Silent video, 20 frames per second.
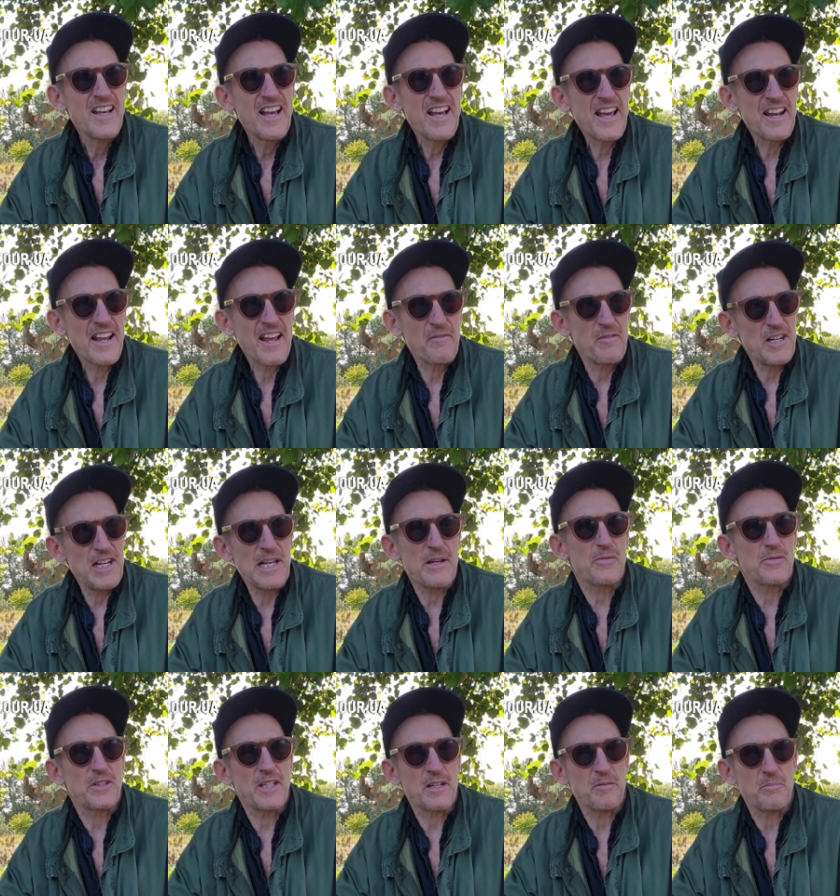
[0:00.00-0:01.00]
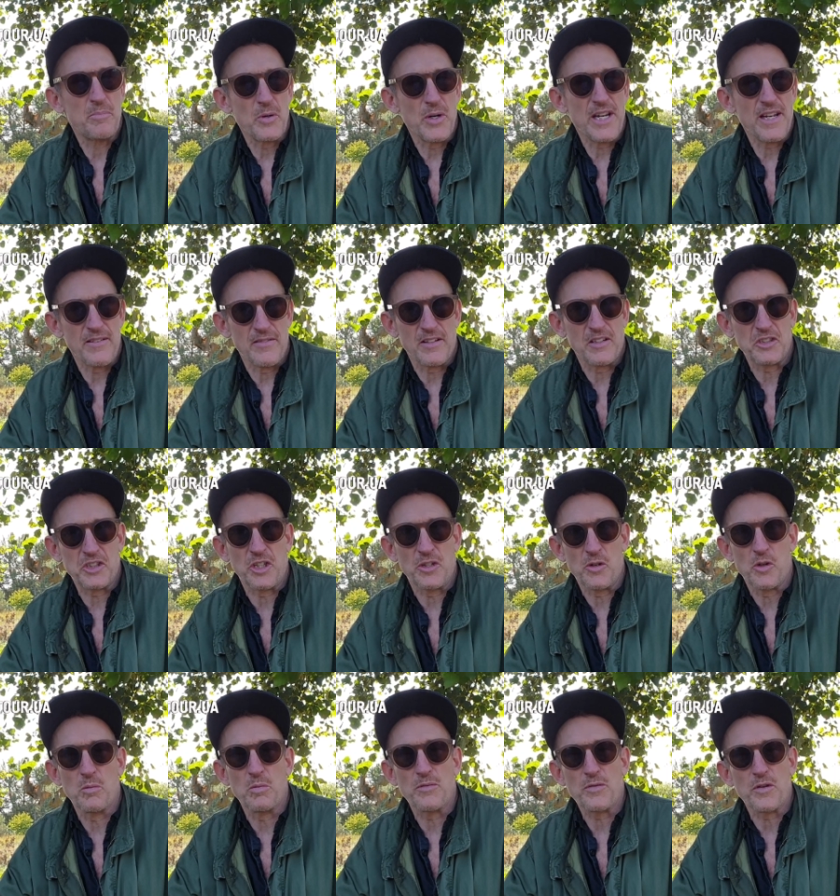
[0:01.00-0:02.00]
and I've lived and breathed
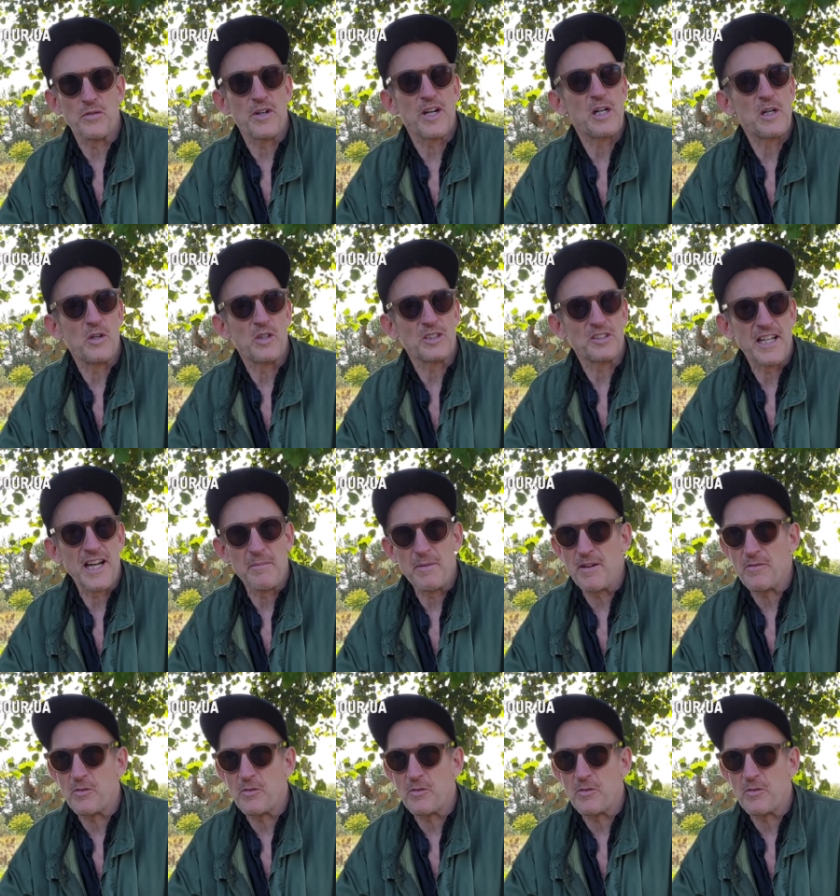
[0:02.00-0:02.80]
Chernobyl for a very long time.